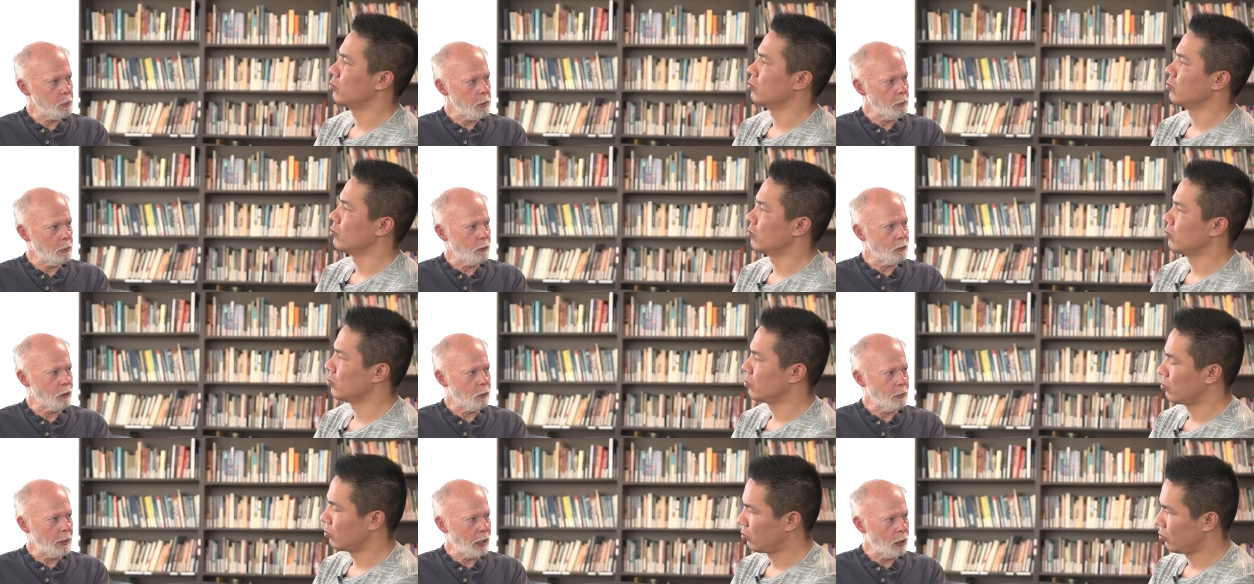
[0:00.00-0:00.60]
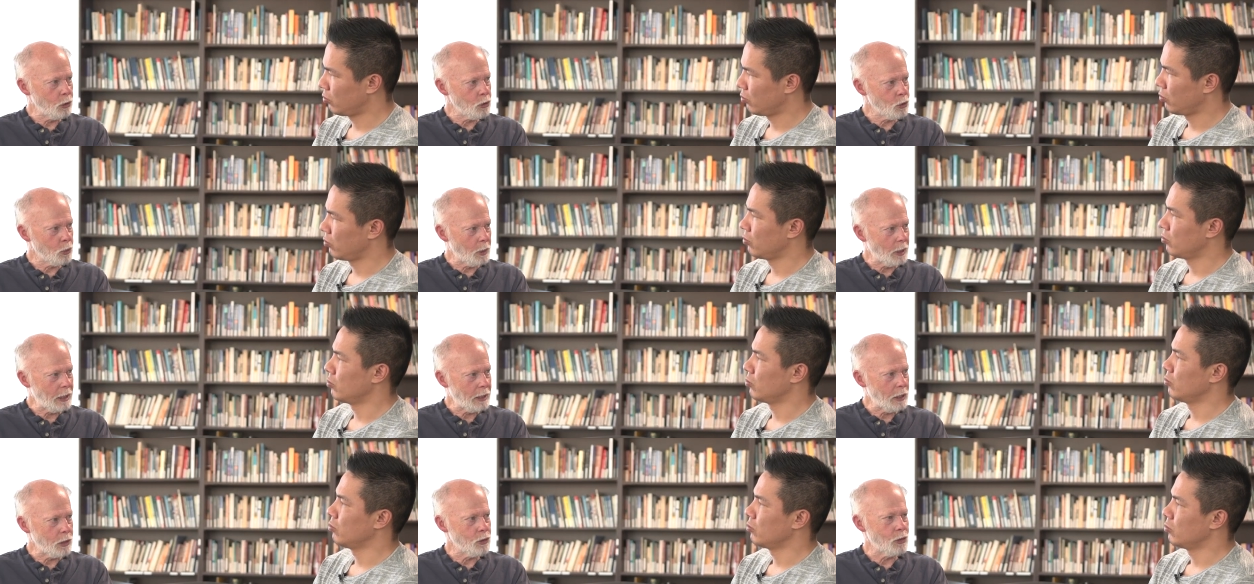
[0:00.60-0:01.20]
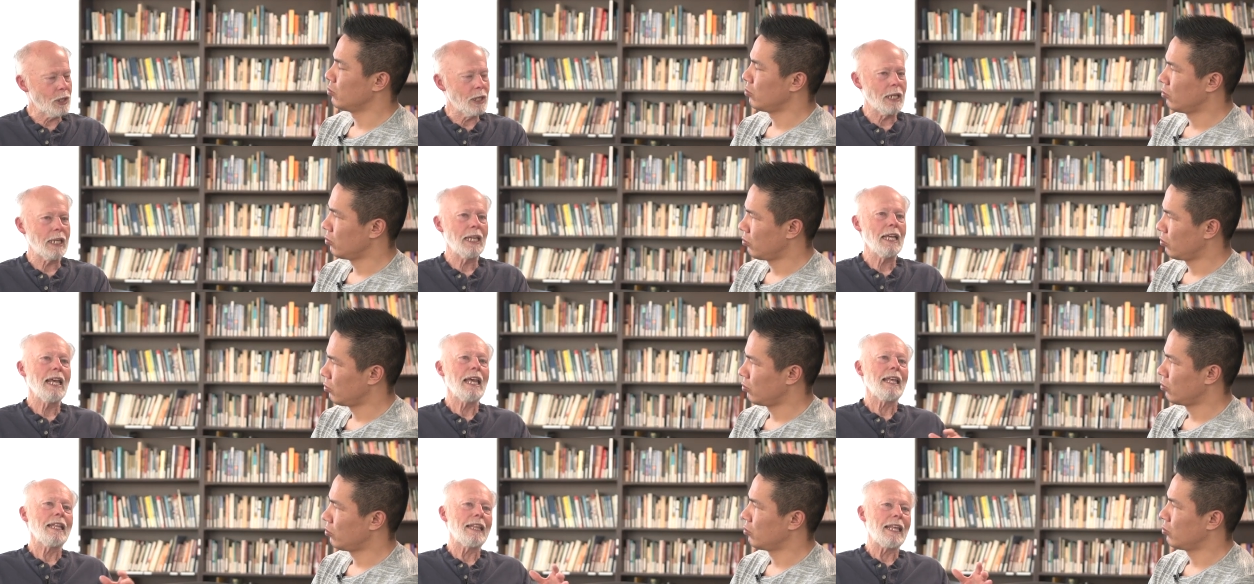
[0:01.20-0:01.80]
Speaker 1: people from elsewhere in the city.
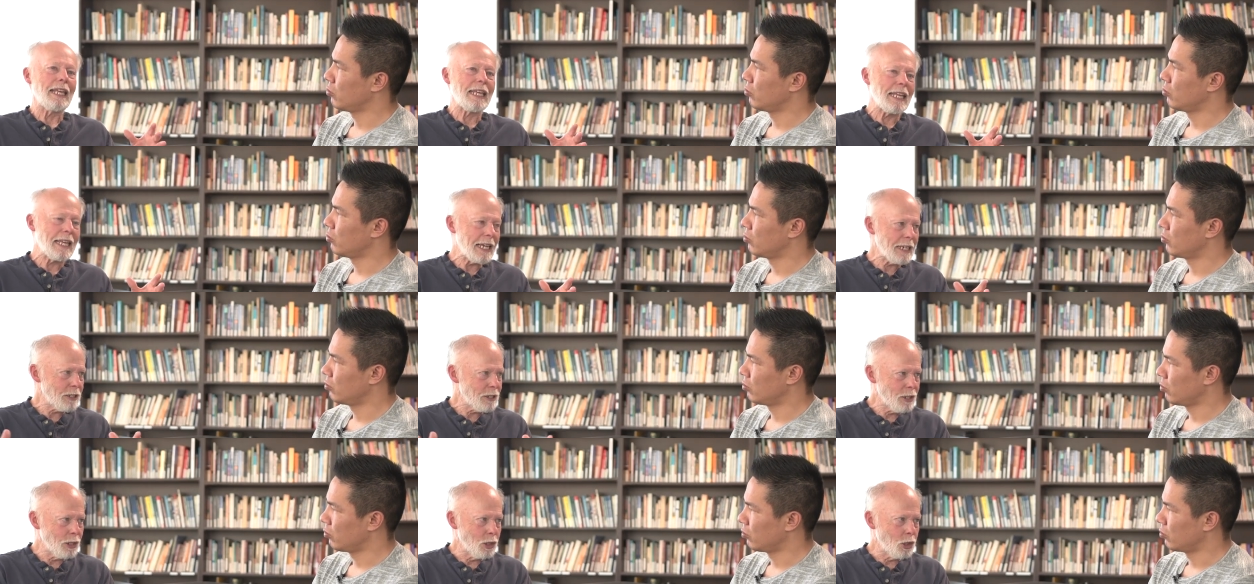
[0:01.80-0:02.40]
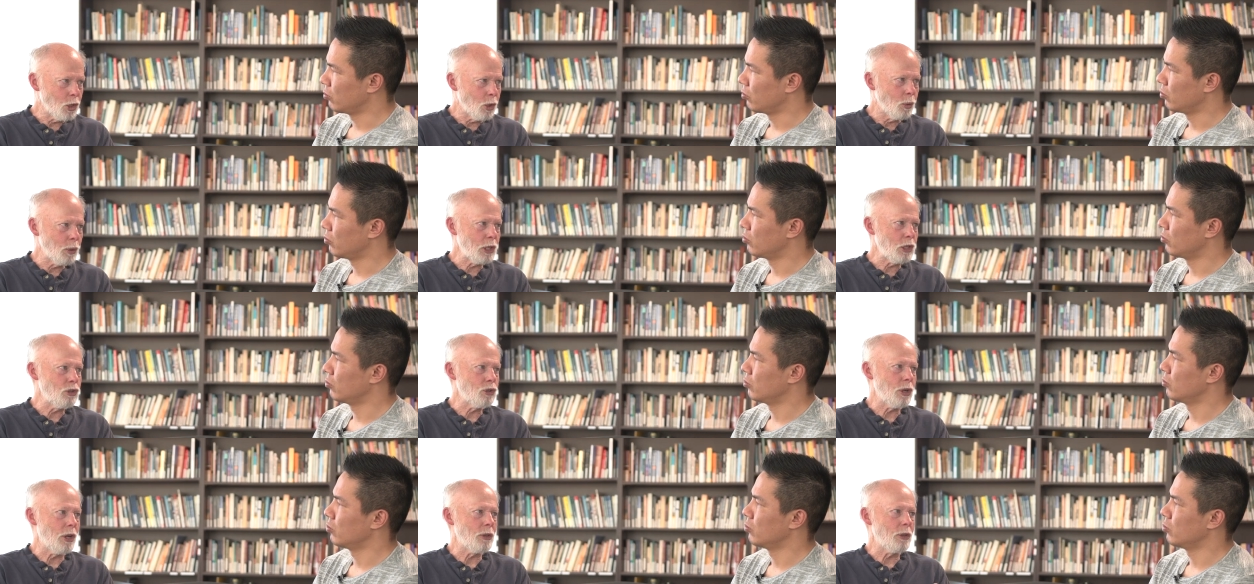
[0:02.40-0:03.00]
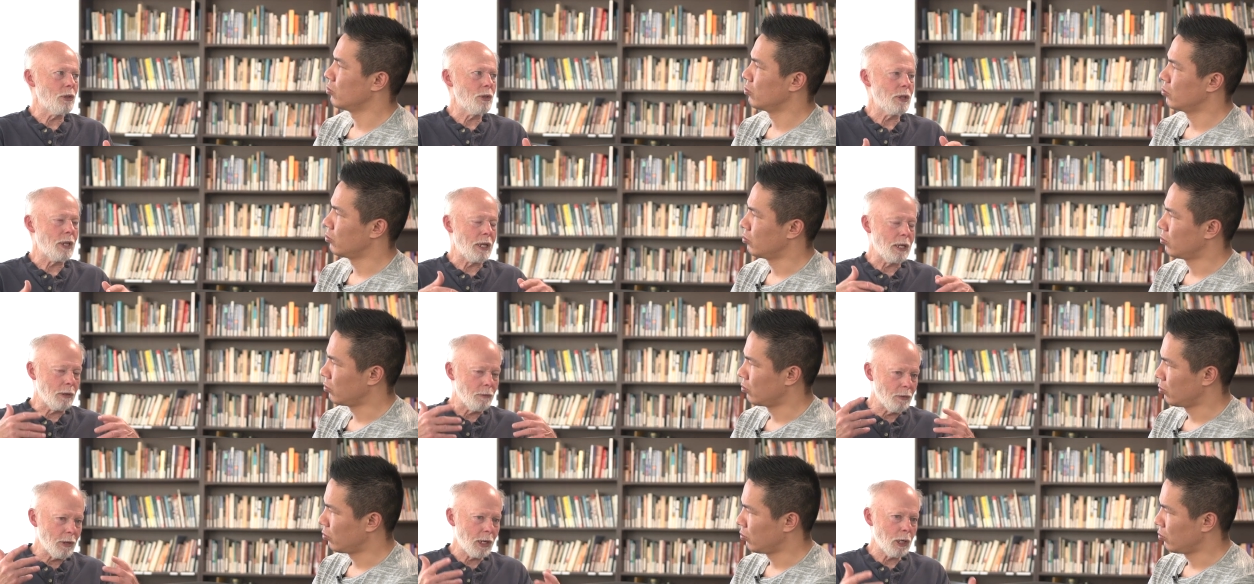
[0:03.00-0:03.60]
They get to know each other, they
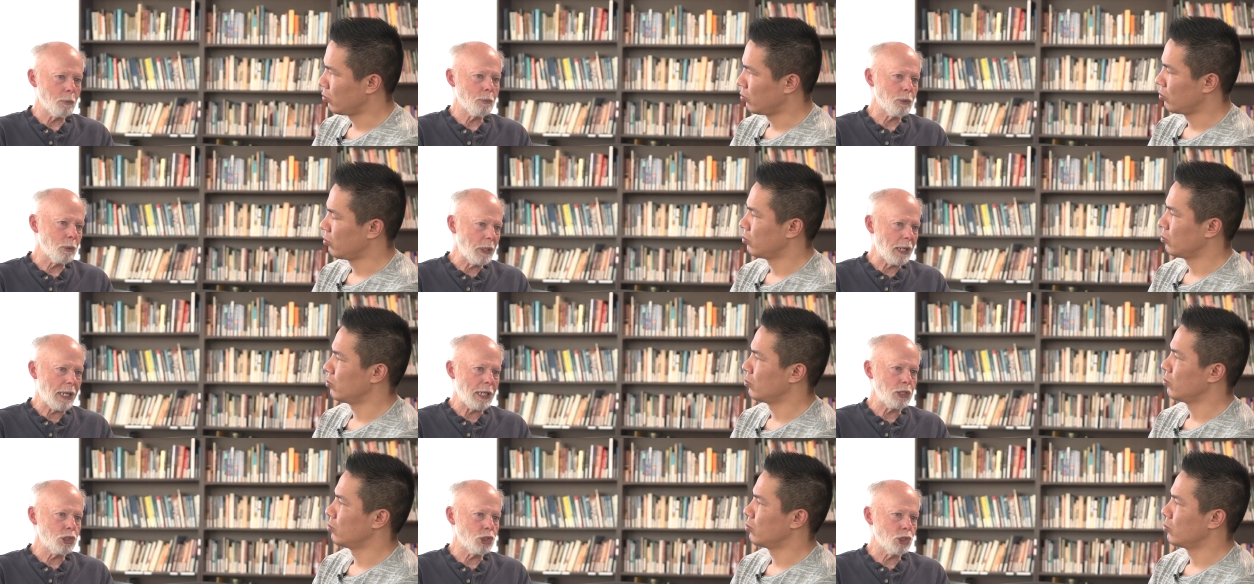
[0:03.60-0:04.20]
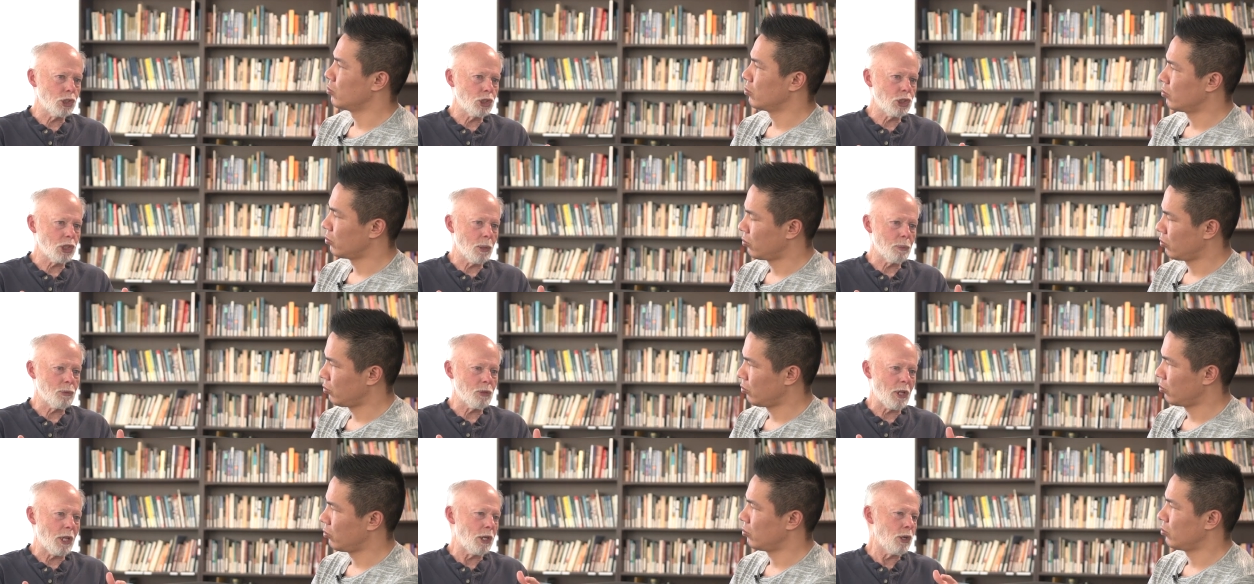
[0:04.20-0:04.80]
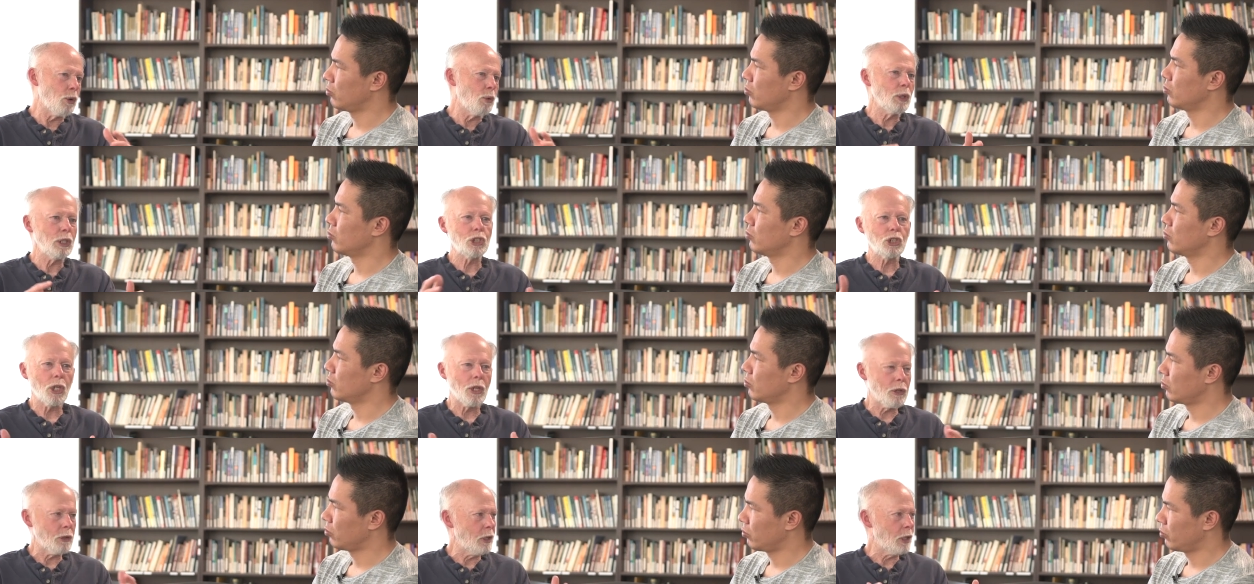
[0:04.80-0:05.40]
develop relationships, they know
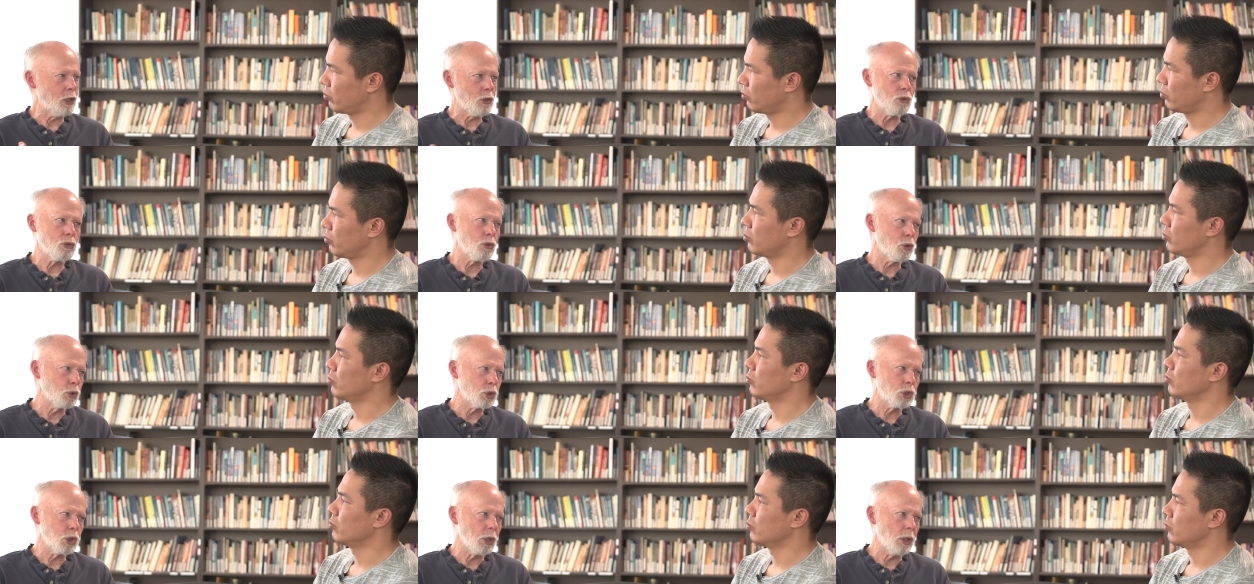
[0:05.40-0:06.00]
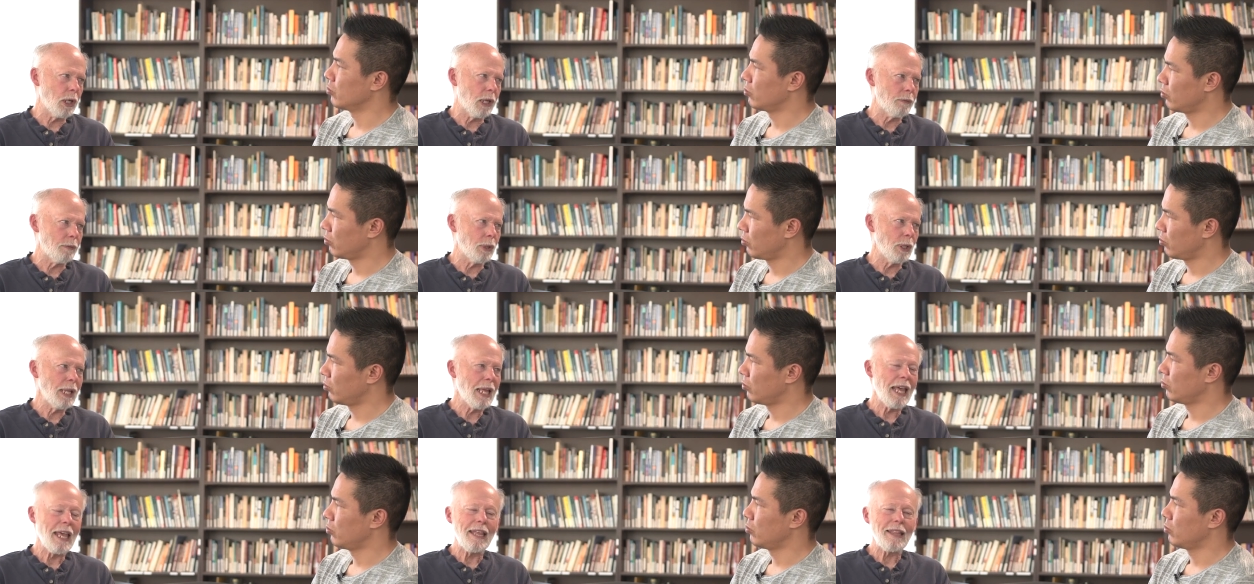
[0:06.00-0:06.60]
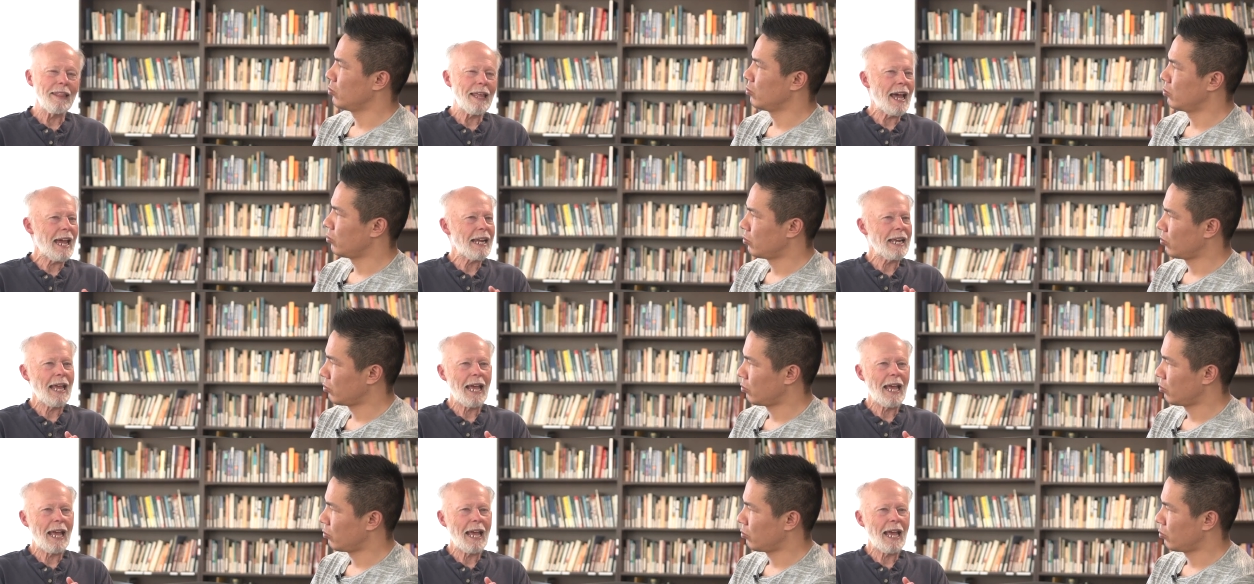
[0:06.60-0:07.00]
each other on a social level. That